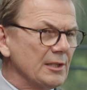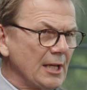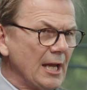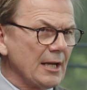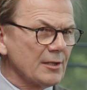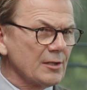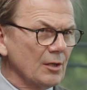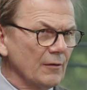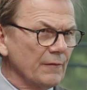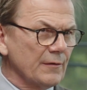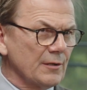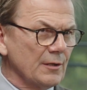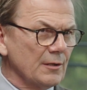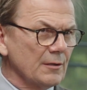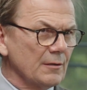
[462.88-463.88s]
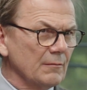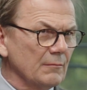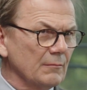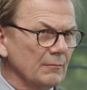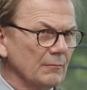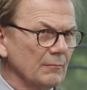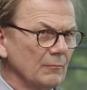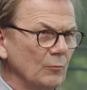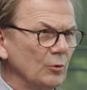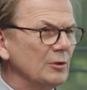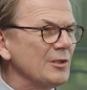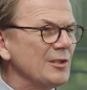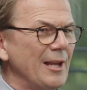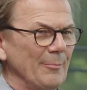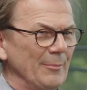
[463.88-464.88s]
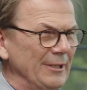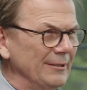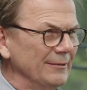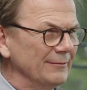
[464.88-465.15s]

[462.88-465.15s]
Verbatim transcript: attack surfaces? Yes. What does that mean?